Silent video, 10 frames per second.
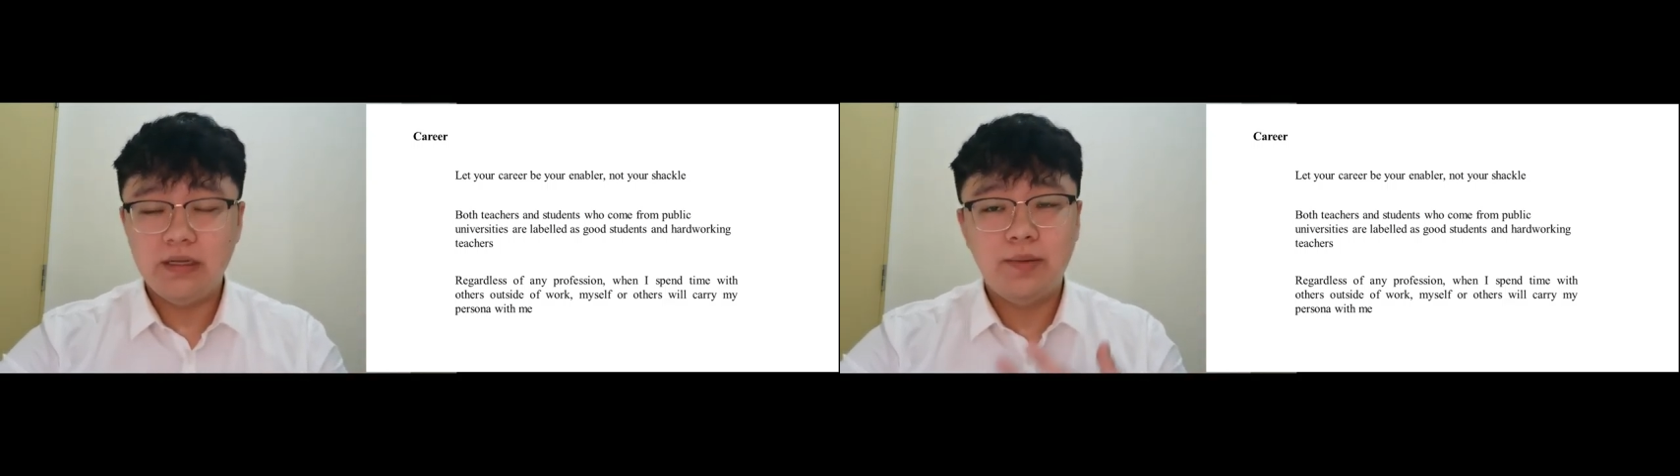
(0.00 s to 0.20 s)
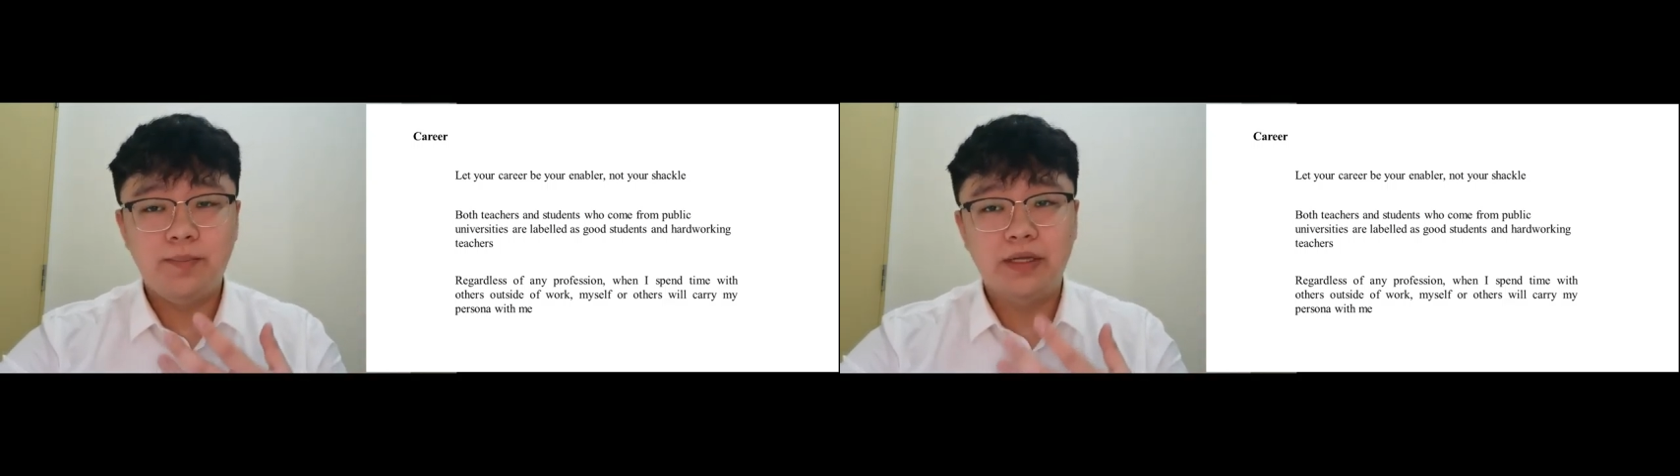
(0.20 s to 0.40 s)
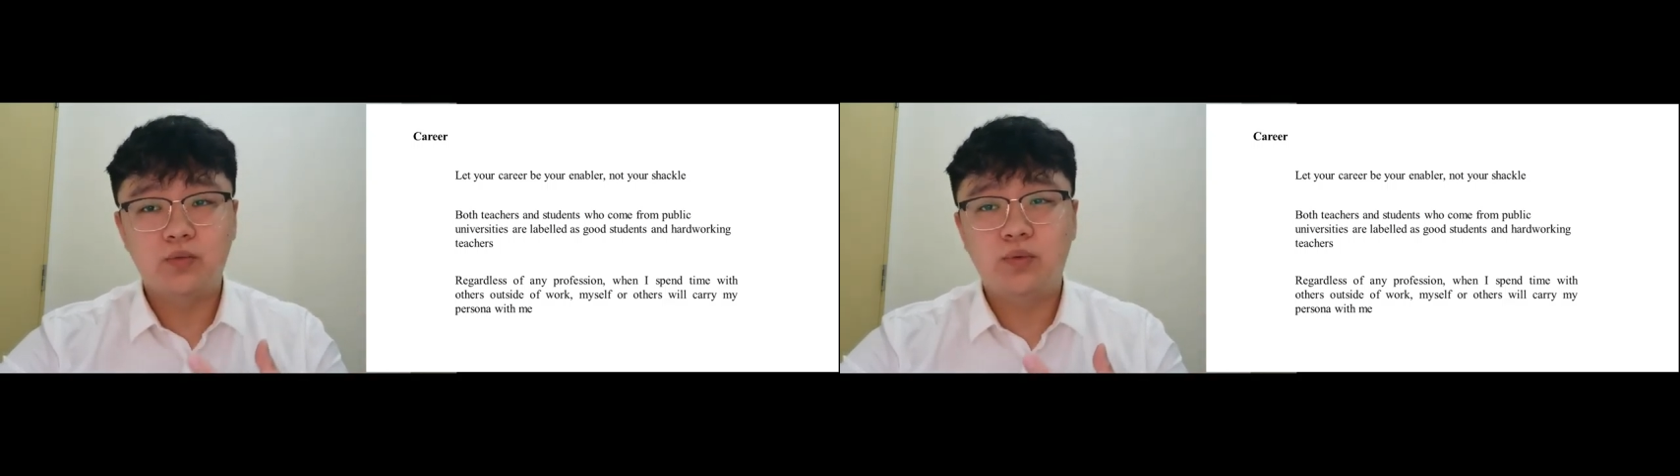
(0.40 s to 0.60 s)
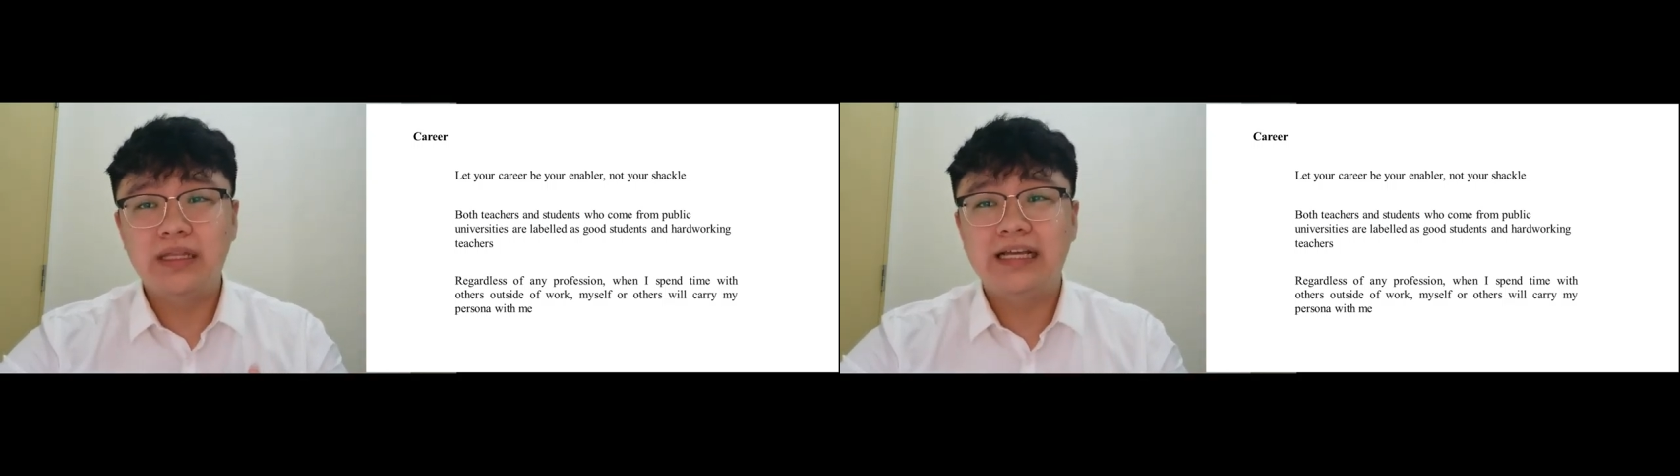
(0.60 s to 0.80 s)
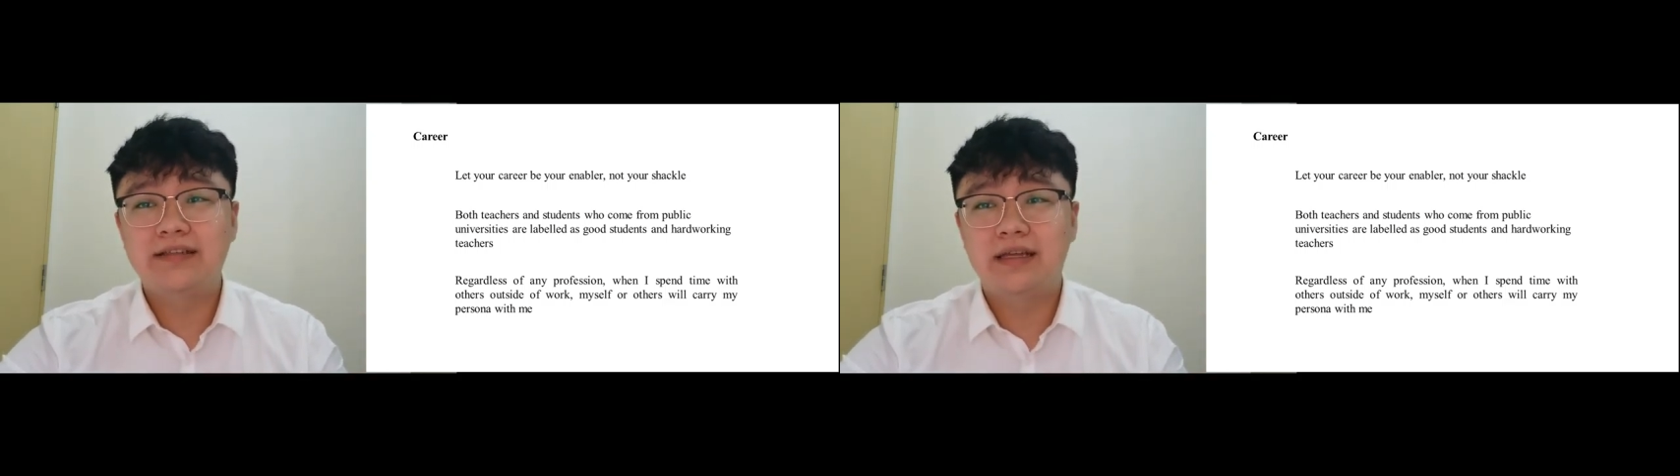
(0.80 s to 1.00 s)
But when
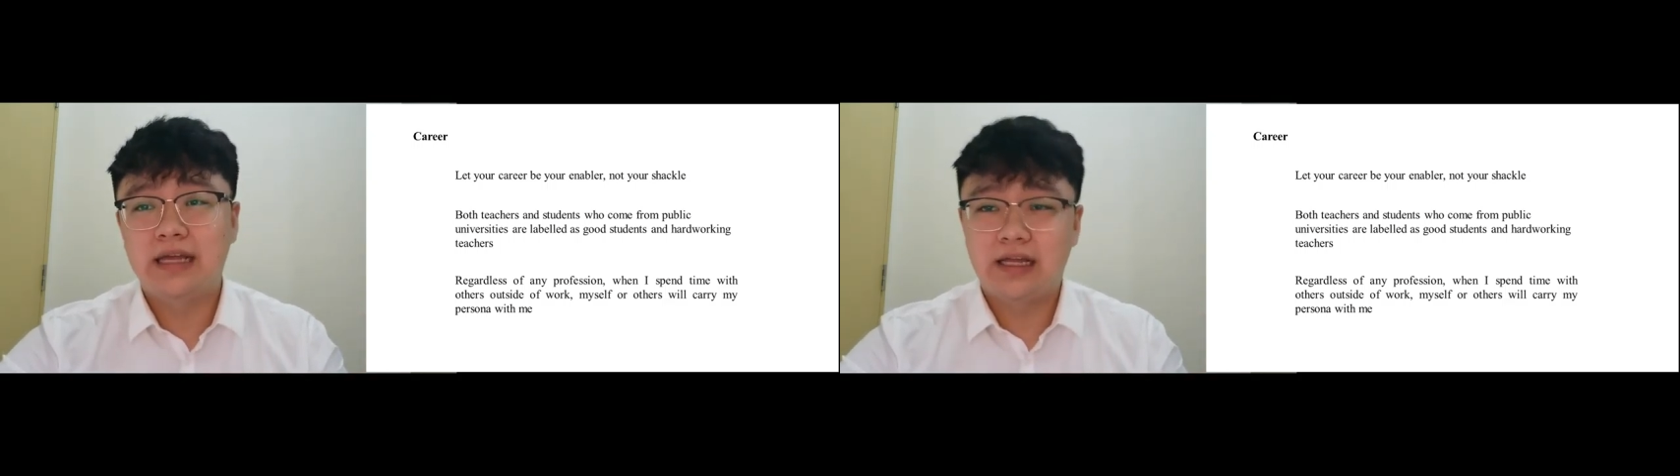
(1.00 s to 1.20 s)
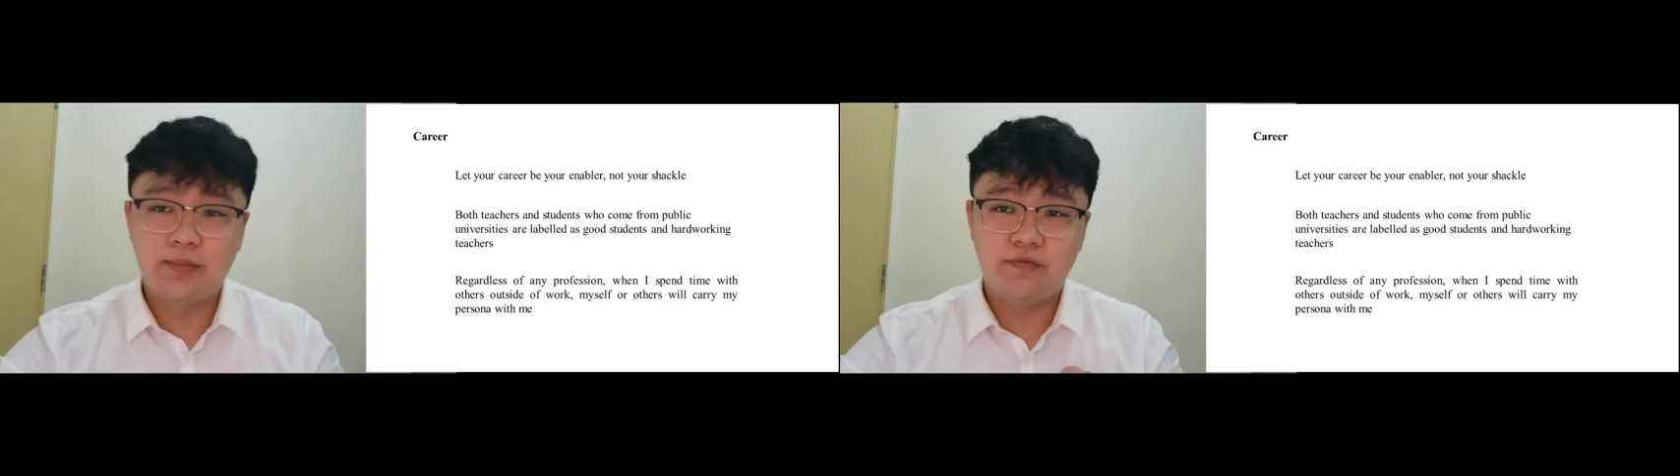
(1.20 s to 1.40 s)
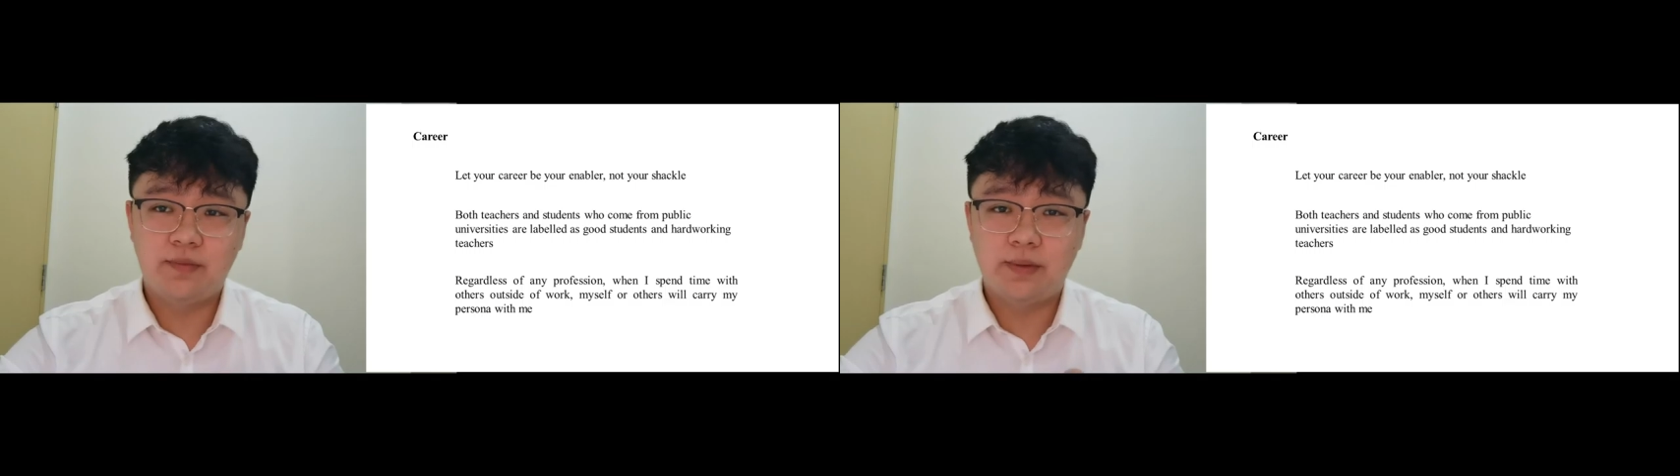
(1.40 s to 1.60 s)
I said I came from